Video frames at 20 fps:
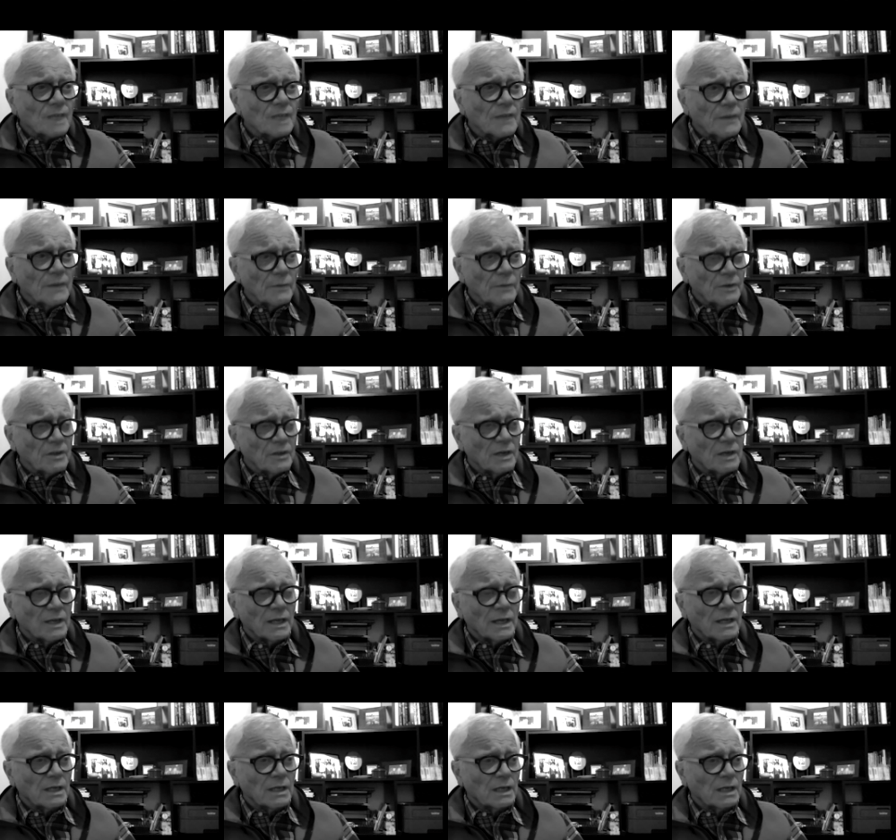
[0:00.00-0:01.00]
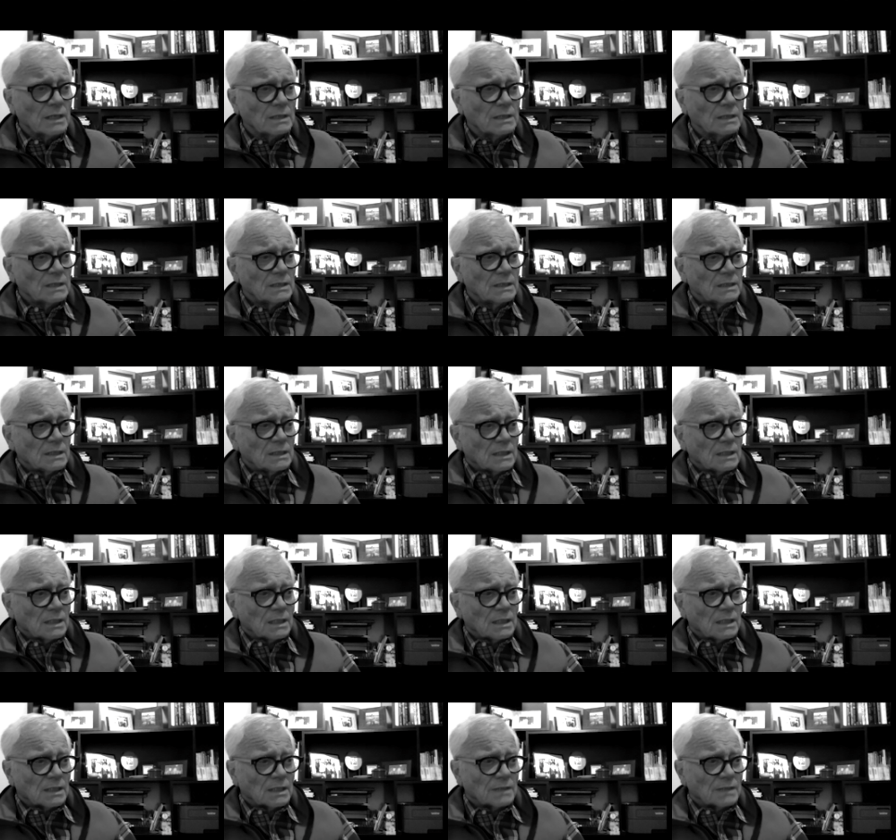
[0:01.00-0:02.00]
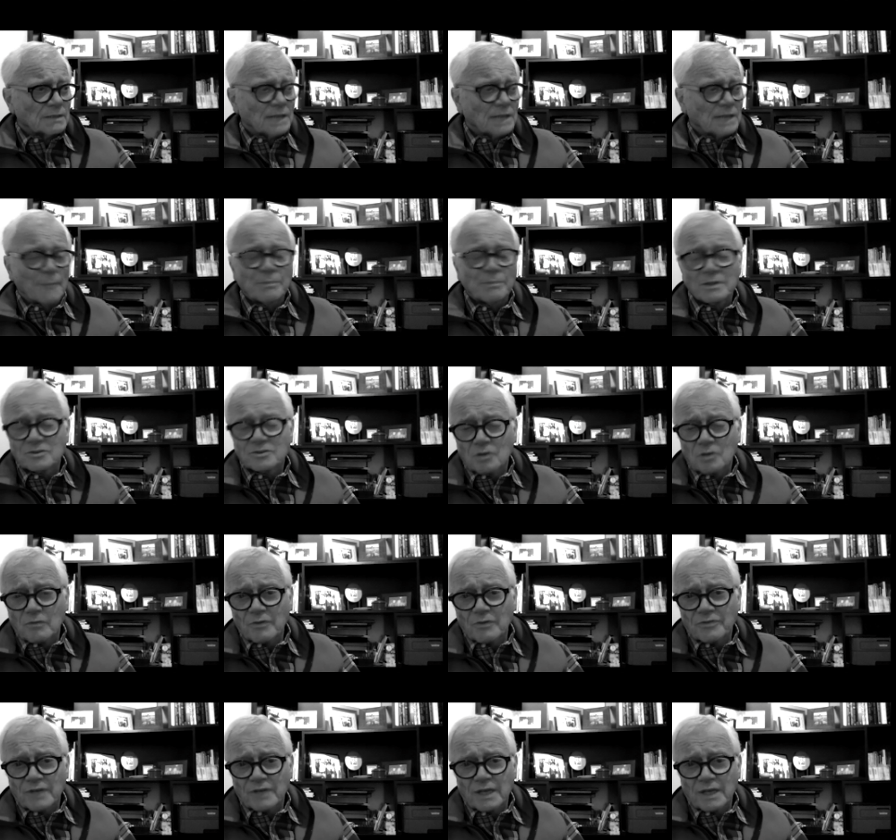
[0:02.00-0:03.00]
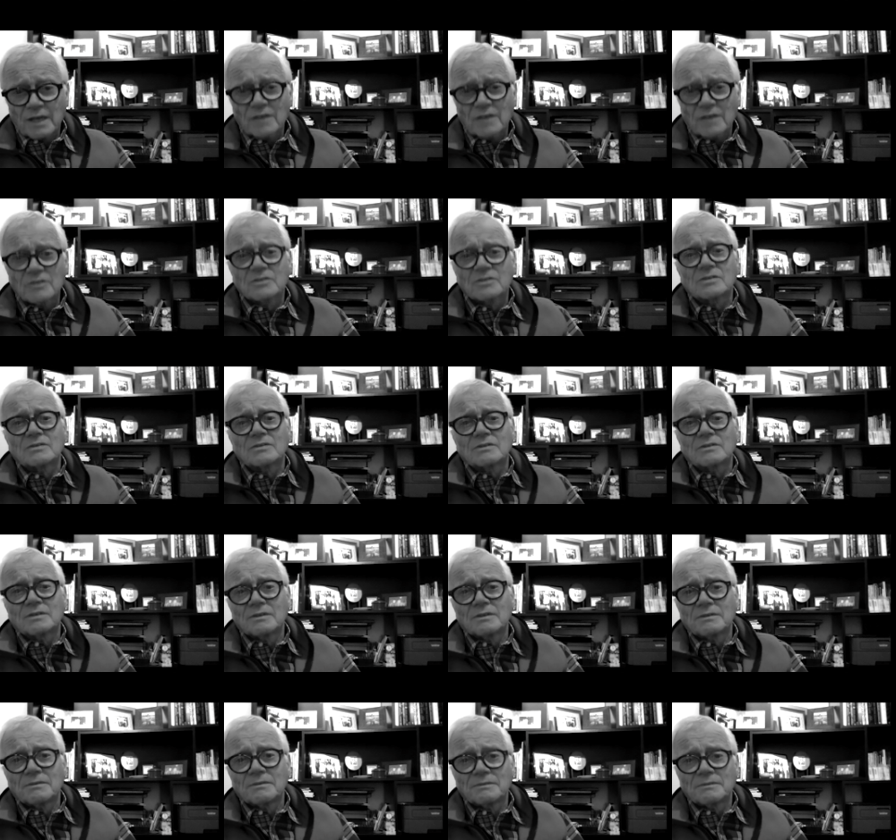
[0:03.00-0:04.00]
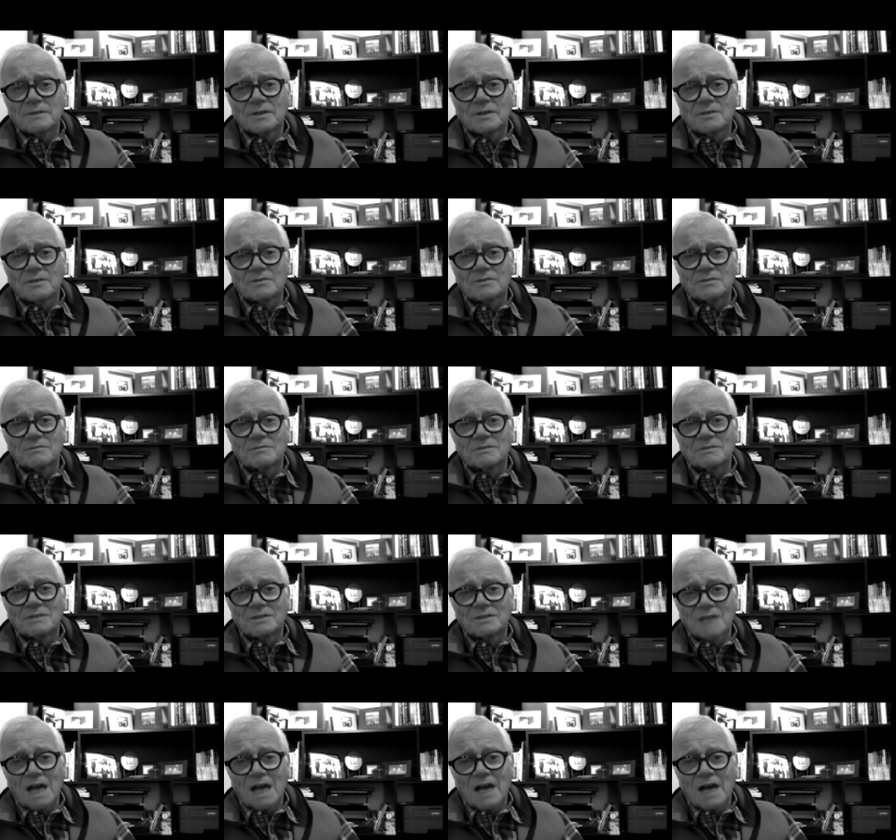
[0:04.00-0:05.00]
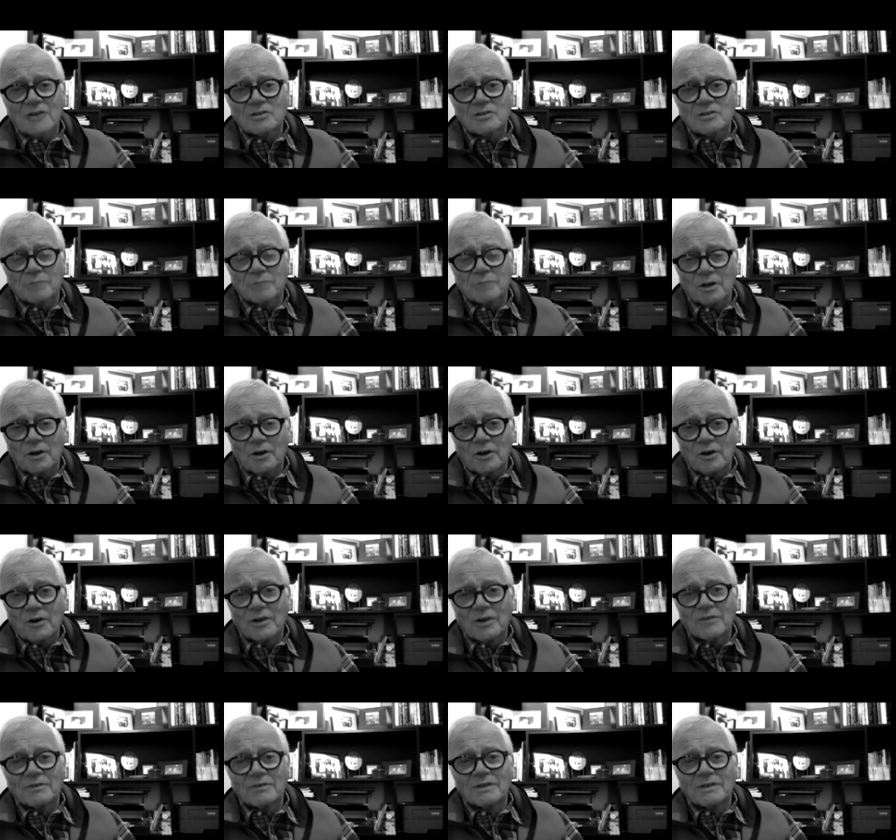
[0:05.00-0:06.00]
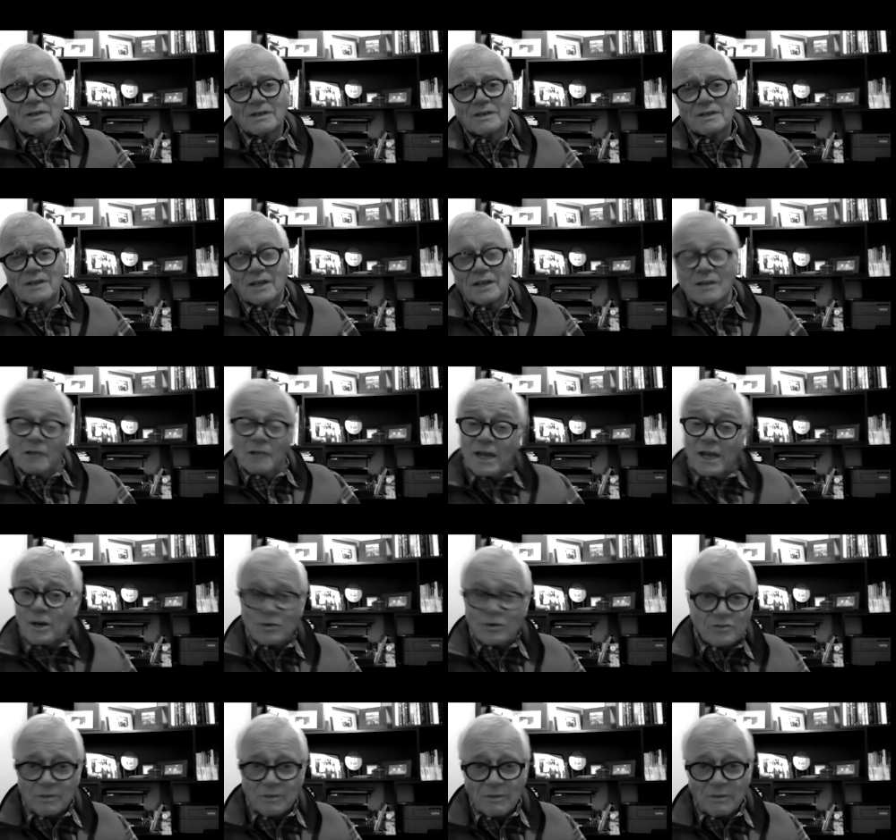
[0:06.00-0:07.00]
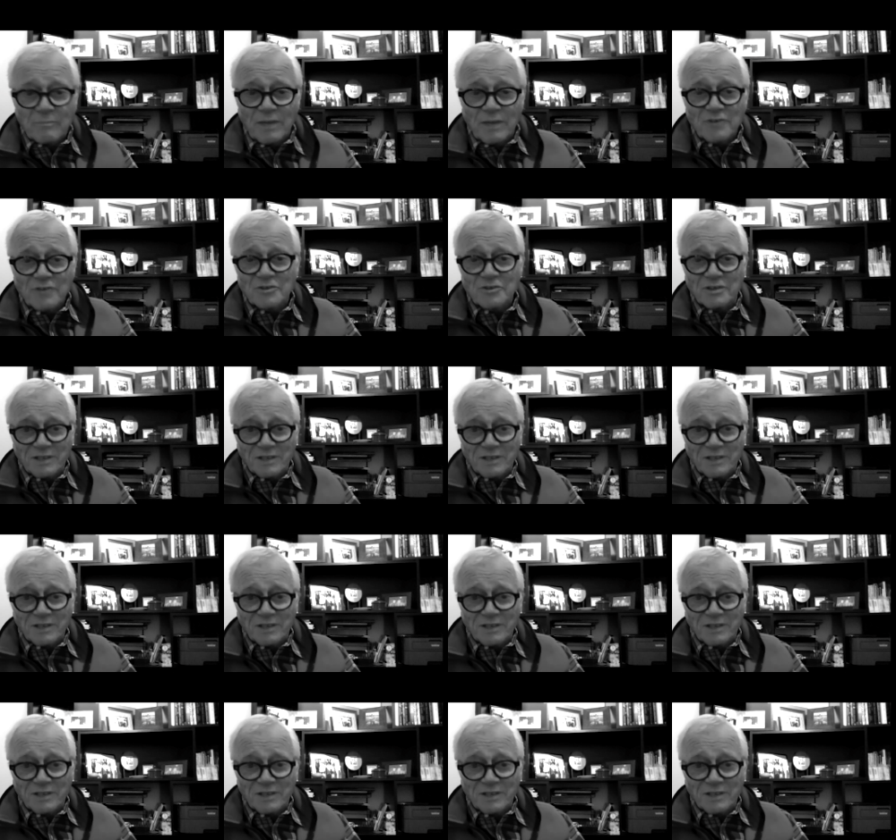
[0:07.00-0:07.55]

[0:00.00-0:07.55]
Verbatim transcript: they were cutting uh, uh, templates over things to, you know, to, to dodge and burn and layers. I mean, basically